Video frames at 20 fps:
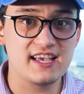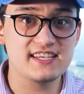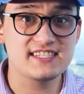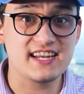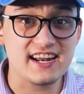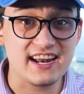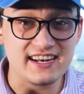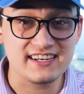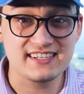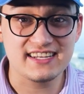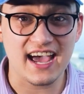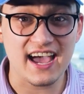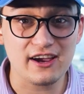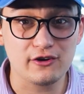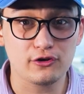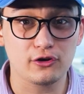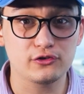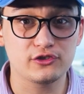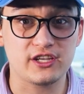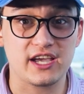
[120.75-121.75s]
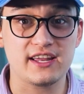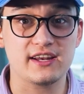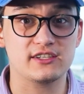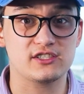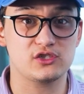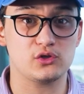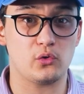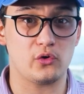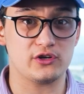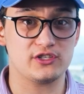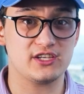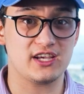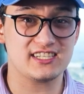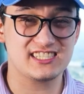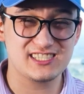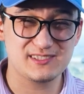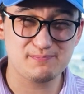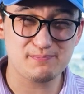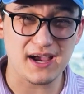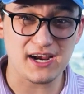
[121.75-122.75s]
is an integral data source,
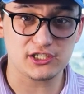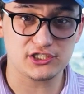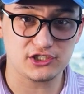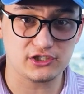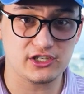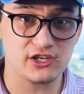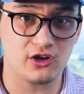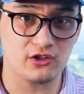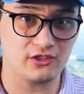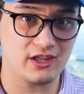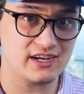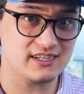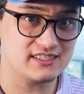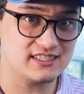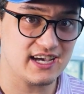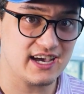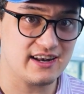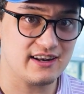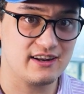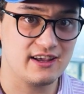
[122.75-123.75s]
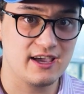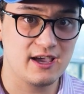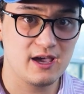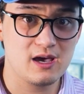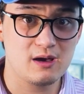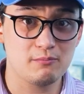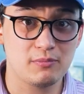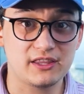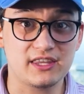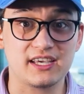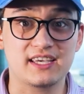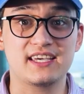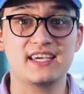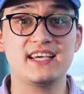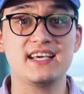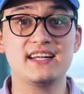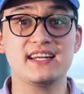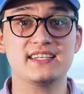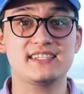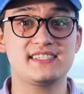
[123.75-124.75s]
especially on LinkedIn. But the
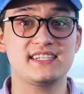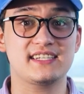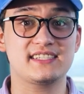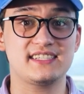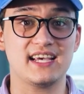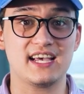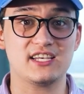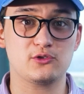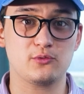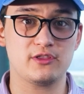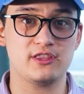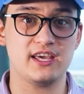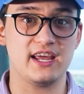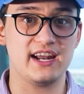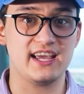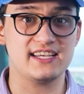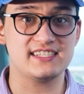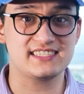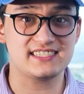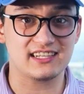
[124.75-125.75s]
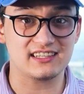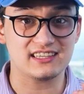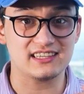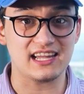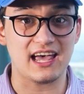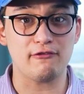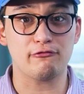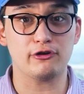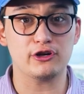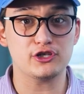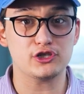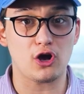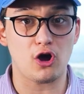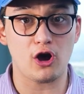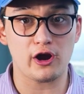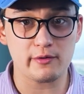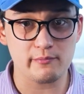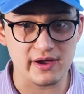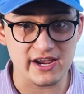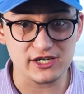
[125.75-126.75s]
key to success with it is to leverage
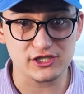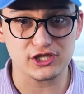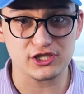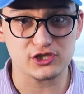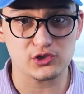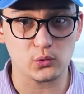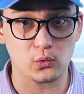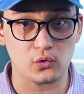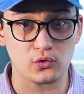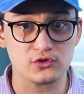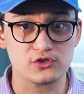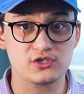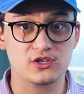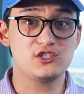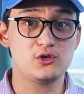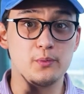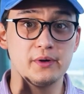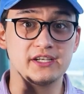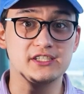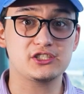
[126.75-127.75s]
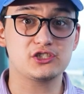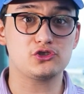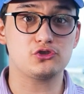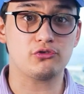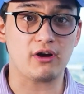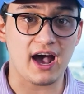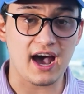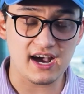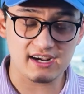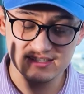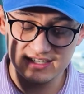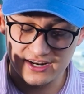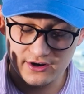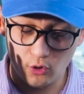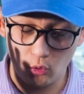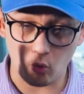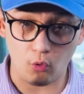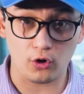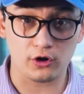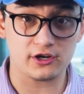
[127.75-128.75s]
automation tools to extract and
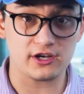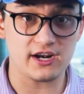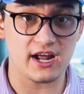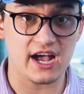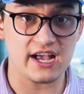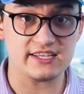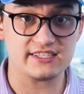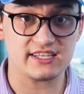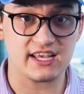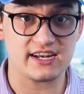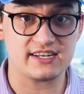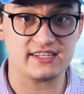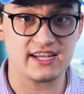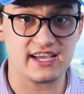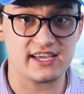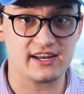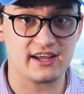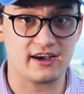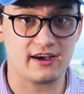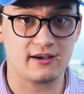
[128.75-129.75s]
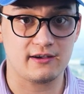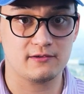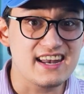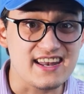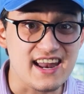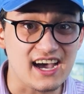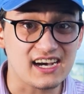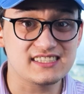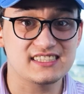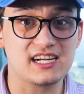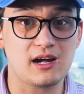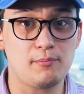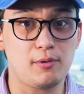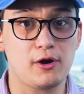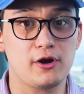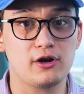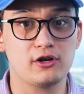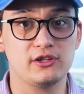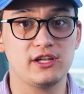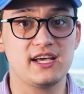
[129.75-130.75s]
organize that data. Next up
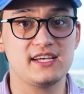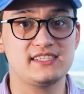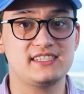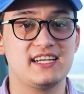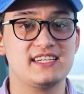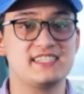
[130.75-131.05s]
on our list